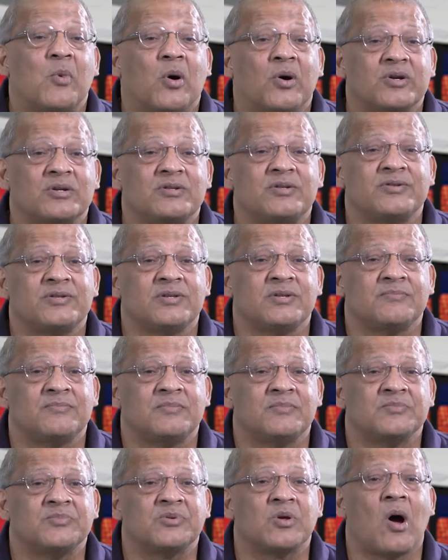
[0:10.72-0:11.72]
models,
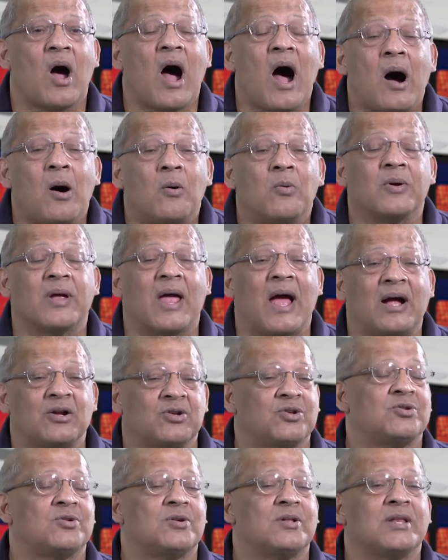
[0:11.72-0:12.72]
so how we
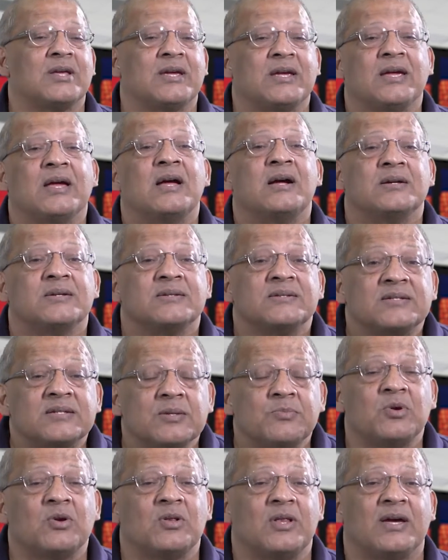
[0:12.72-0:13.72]
actually
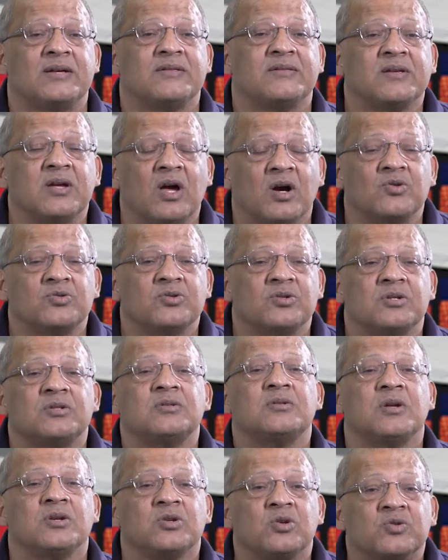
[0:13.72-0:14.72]
simulate the
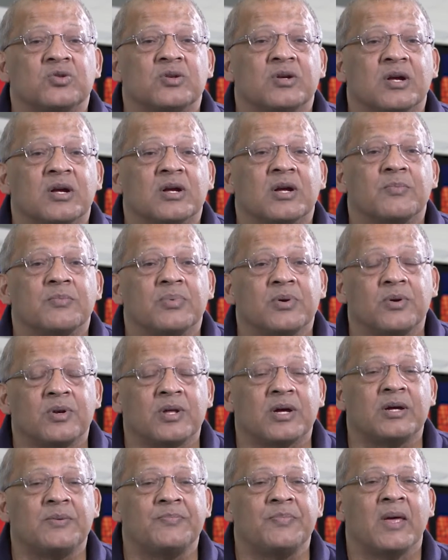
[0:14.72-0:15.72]
ocean using a
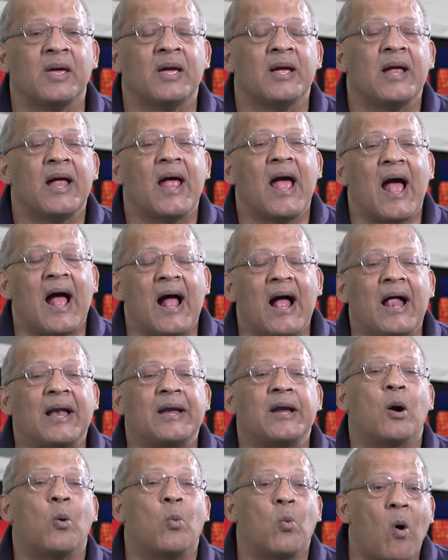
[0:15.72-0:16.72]
computer,
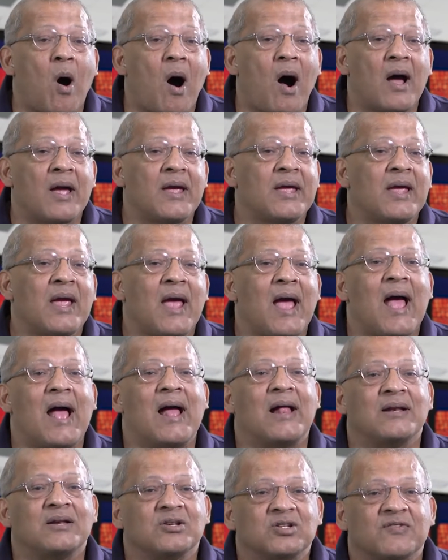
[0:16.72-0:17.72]
and why,
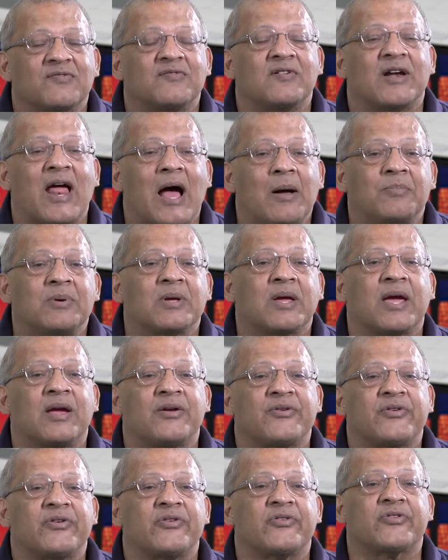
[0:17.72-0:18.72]
and different
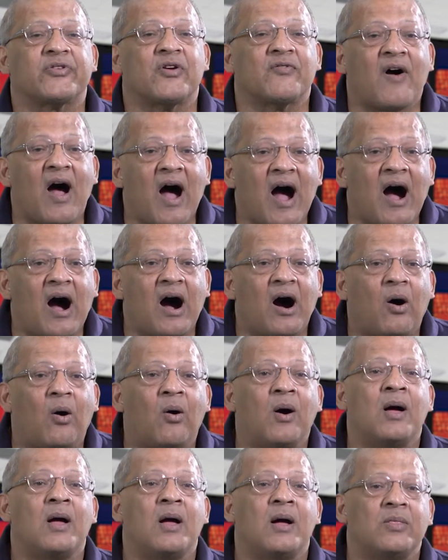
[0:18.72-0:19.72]
applications of
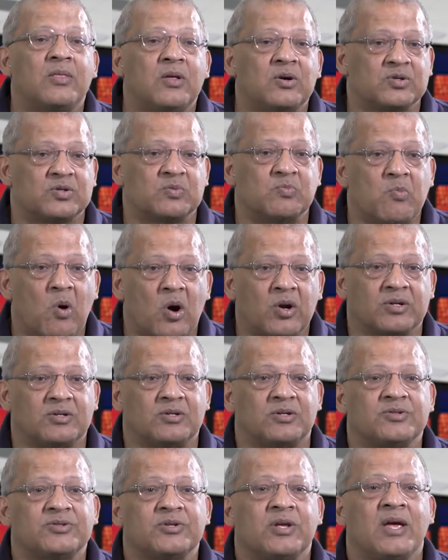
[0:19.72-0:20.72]
how those
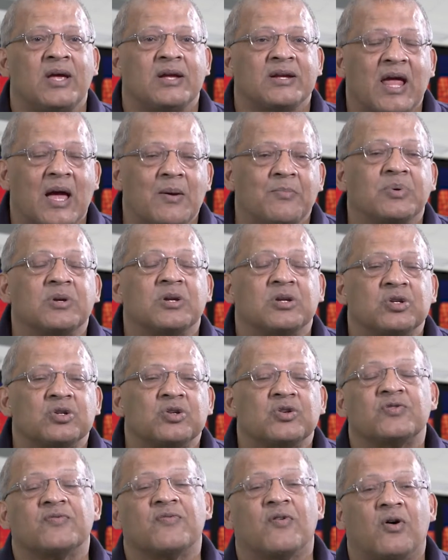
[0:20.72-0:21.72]
models can be
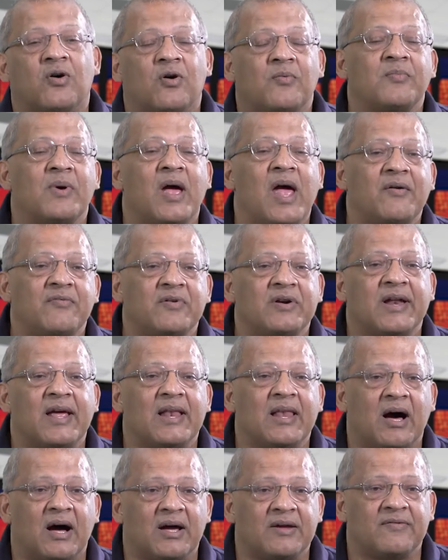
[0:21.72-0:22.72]
used for everyday
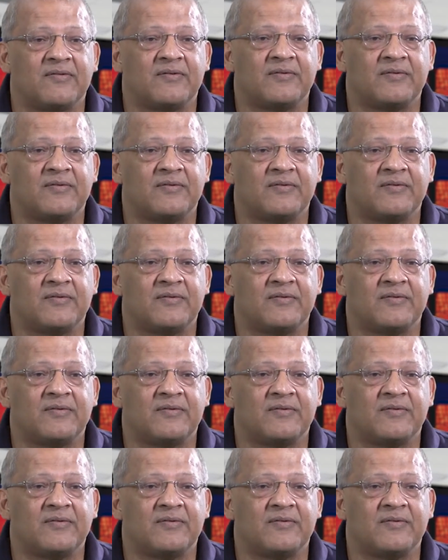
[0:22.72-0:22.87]
life.